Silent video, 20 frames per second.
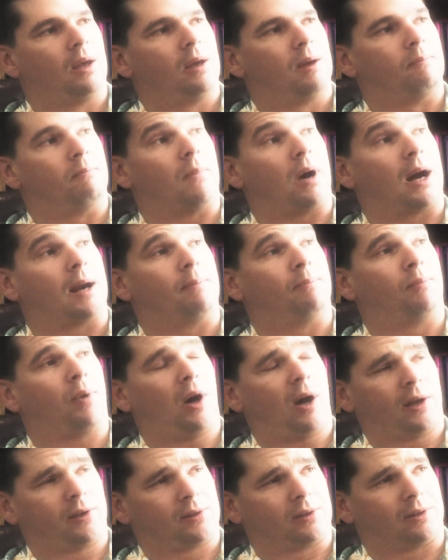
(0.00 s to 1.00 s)
My
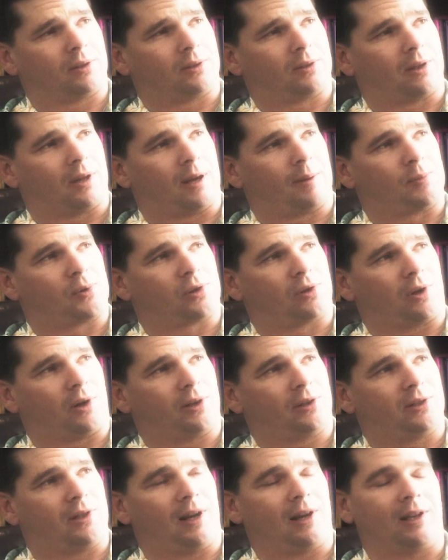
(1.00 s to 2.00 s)
boss at the time
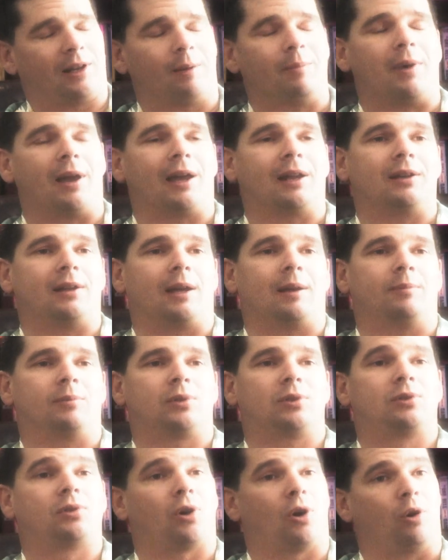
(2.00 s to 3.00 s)
started dating a man
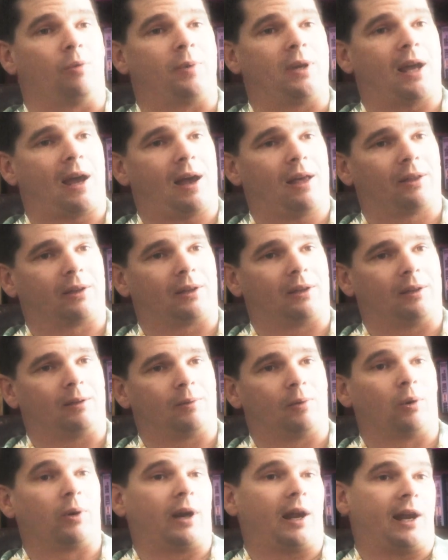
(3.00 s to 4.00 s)
named Toby Halicki,
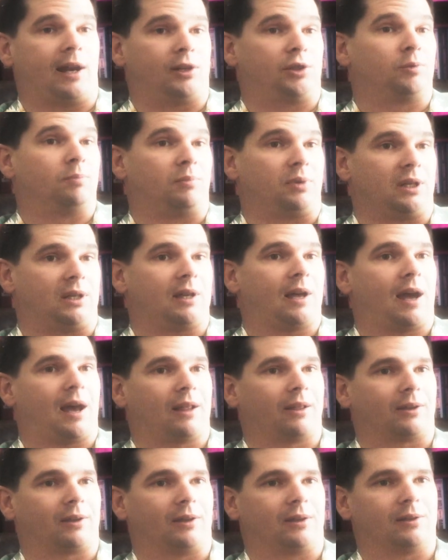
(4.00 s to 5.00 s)
or H.B.
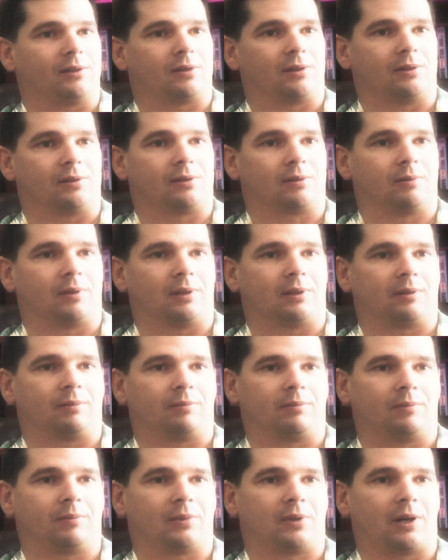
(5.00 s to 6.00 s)
Halicki as his
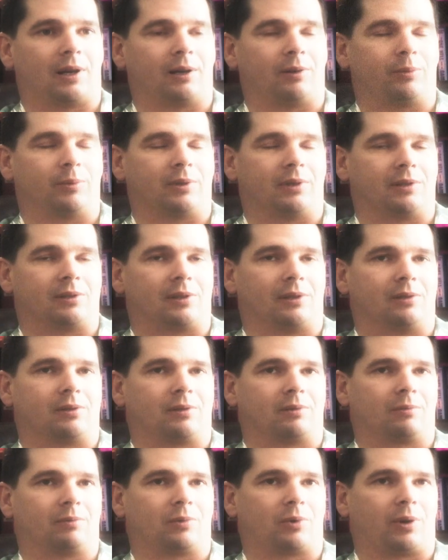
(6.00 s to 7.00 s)
title, as
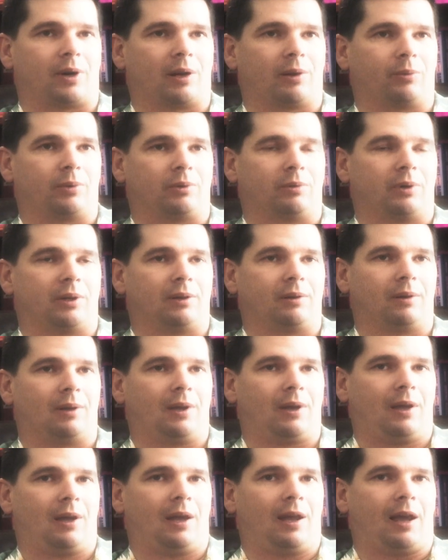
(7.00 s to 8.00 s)
his credit would read.
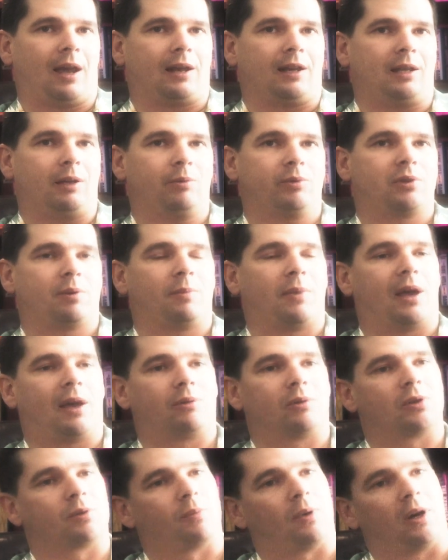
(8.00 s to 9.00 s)
And he was the
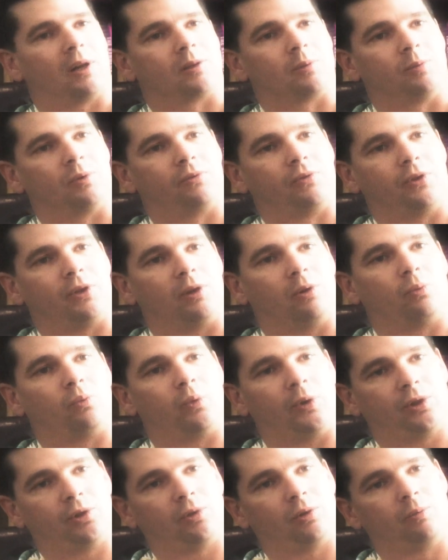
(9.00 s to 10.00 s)
man responsible for the
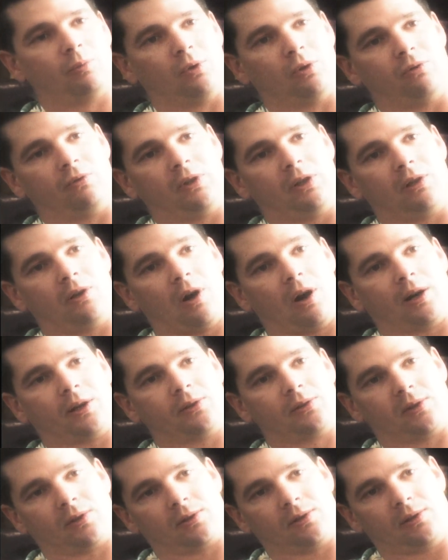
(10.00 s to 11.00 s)
original movie Gone
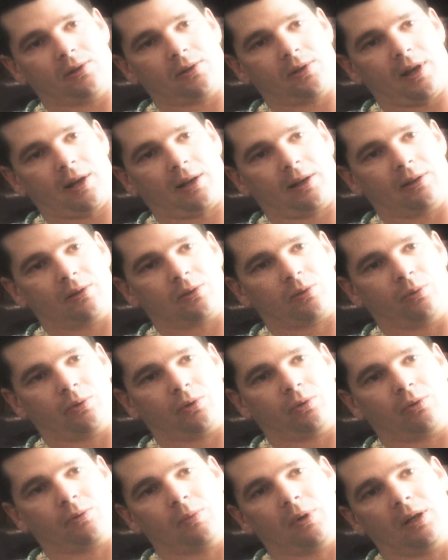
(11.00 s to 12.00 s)
in 60 Seconds,
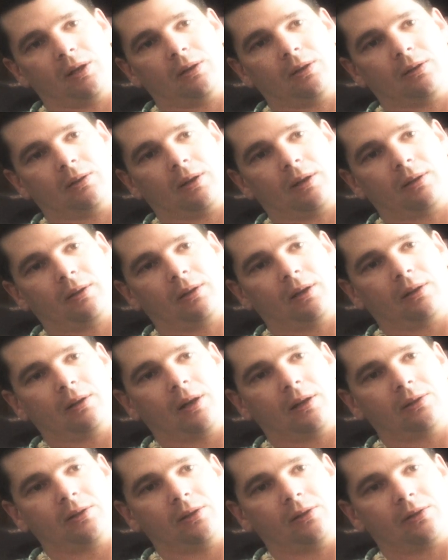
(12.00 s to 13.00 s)
which was made in, I think,
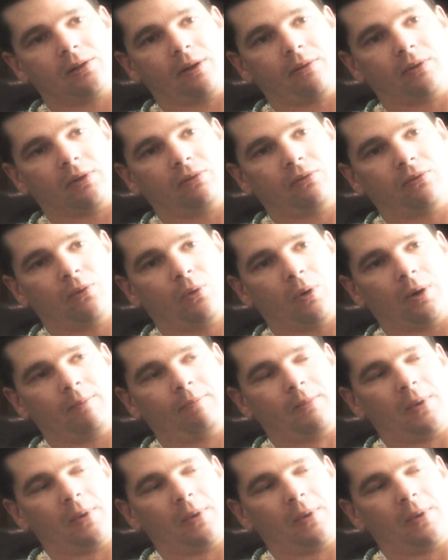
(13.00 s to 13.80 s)
1974.